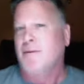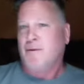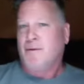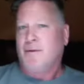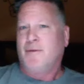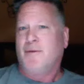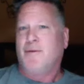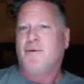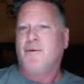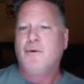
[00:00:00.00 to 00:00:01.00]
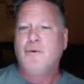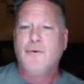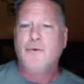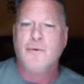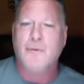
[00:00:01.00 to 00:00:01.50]

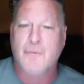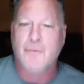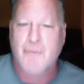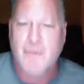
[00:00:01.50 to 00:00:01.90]
No one is speaking in this clip.